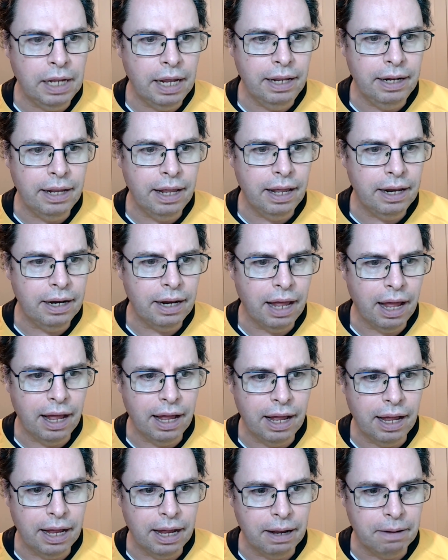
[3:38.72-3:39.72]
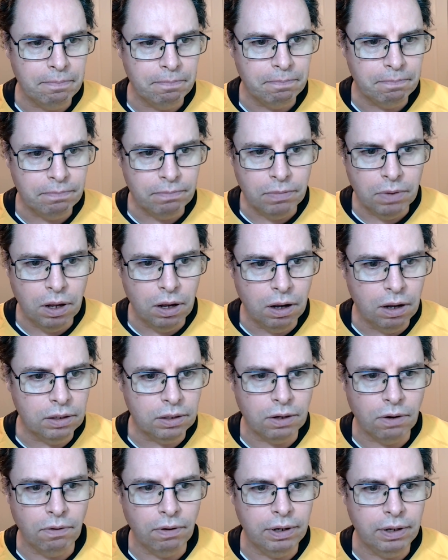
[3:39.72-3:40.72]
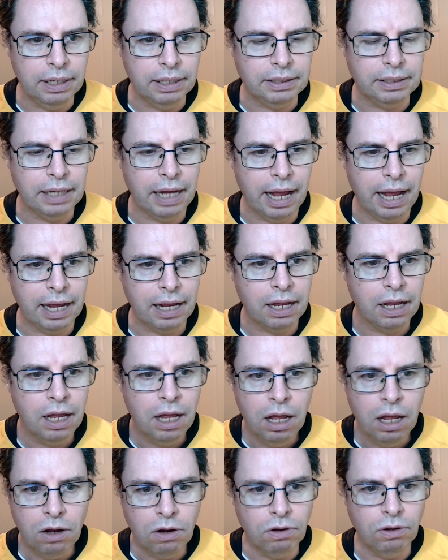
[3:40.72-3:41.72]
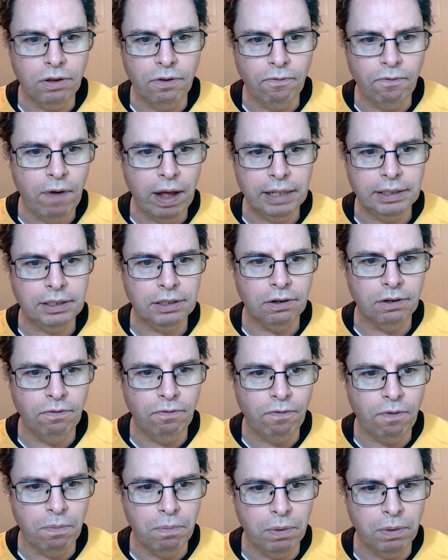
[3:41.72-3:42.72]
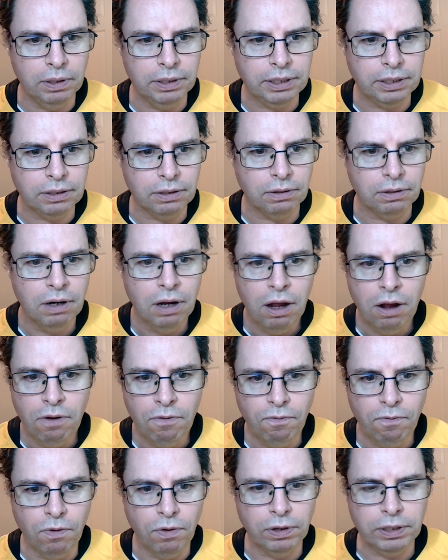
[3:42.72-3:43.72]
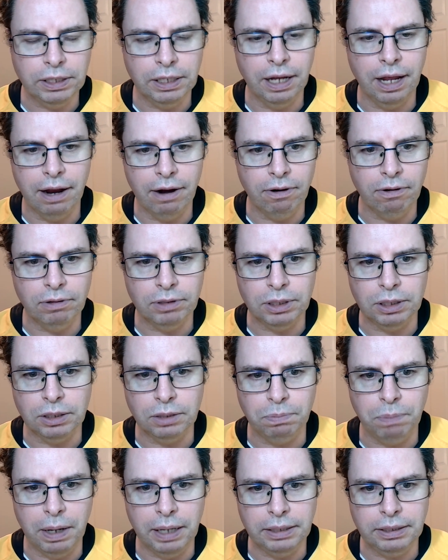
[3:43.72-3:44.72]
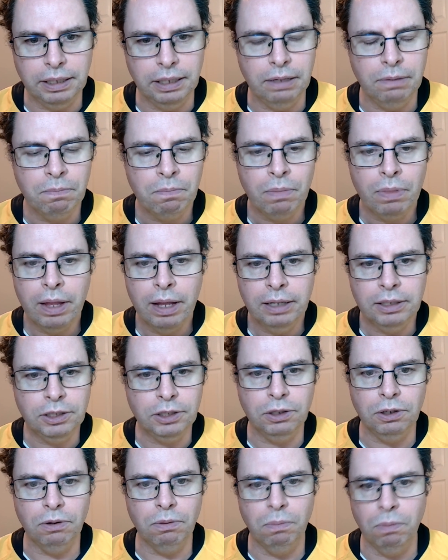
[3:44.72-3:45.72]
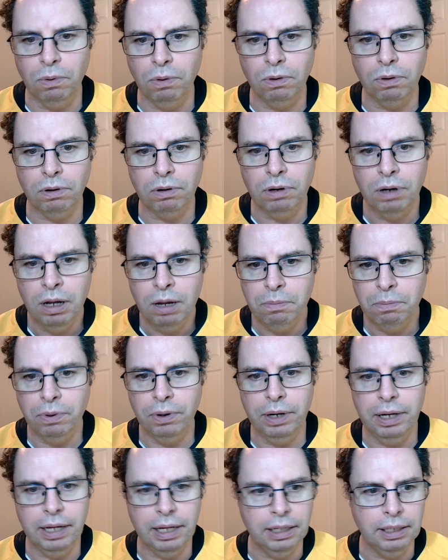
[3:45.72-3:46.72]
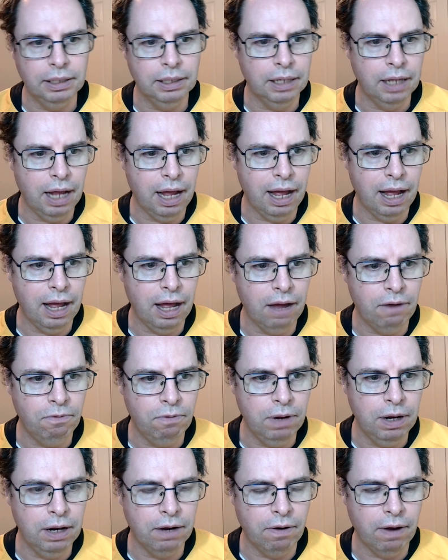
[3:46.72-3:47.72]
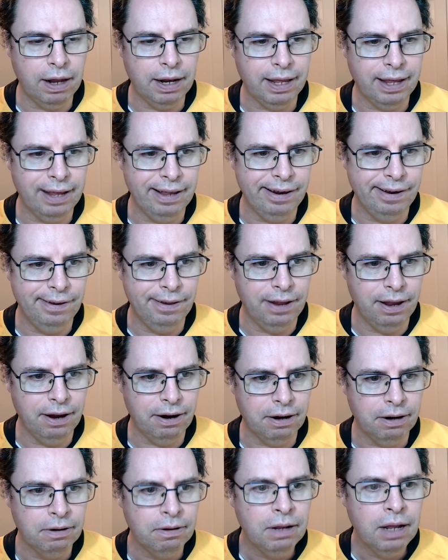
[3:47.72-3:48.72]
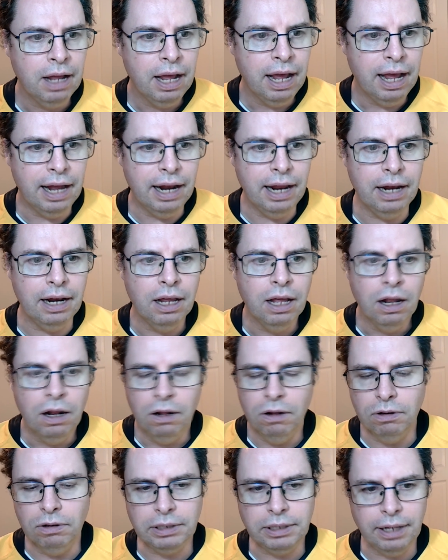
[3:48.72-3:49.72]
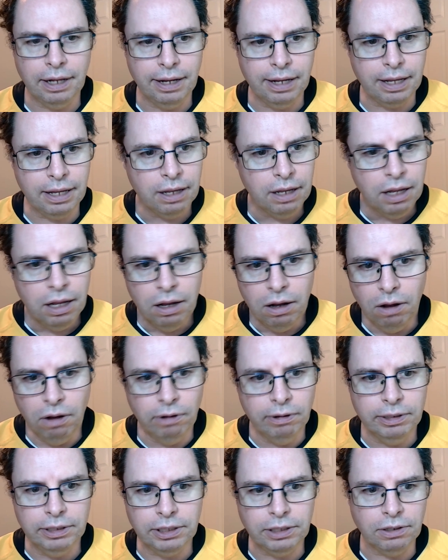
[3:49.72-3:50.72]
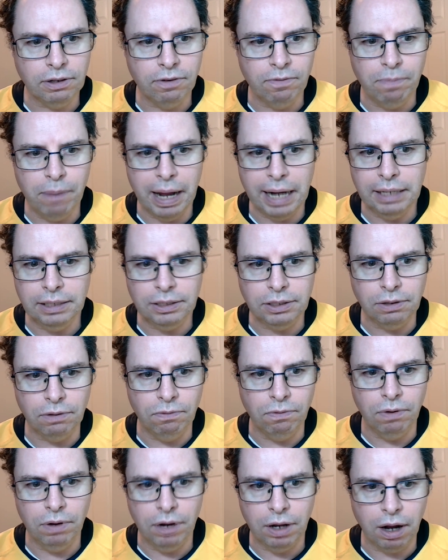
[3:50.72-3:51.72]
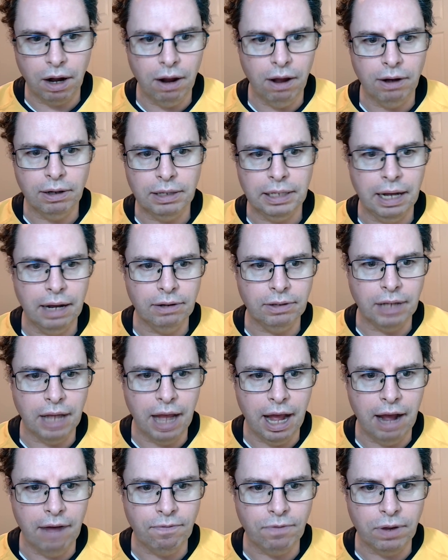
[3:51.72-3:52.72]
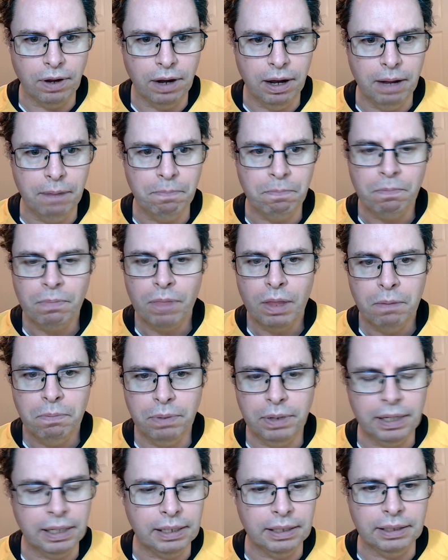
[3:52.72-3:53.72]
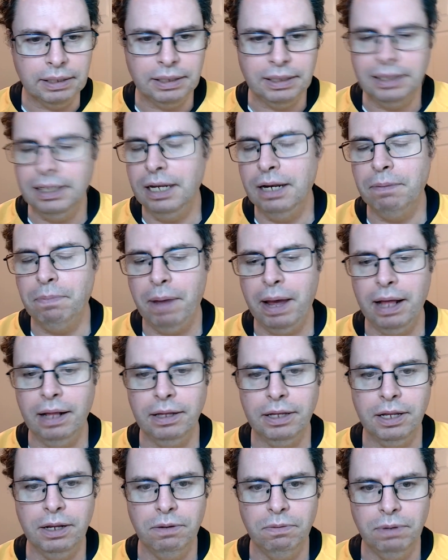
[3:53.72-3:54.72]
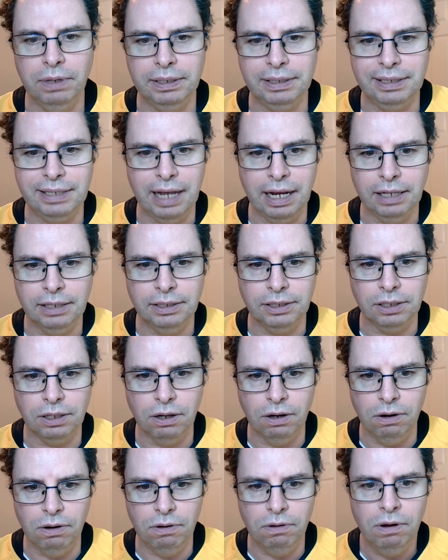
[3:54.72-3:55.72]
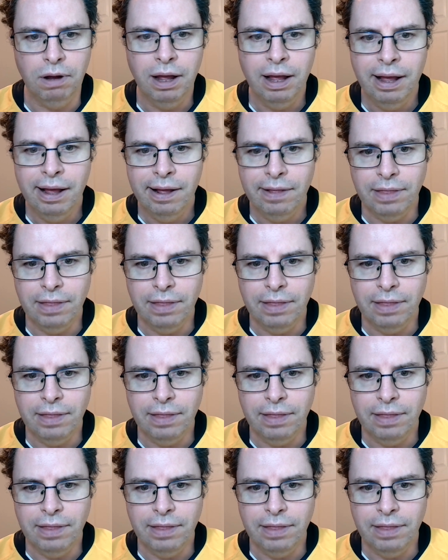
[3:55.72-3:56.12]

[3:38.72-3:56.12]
They then, they're on the attack. Good defence over from Ulster, forcing errors, especially Stuart Moore putting in a really great hit in there. And then looks like Ulster have managed to run the clock down to half time, but they could see the penalty with seconds to go.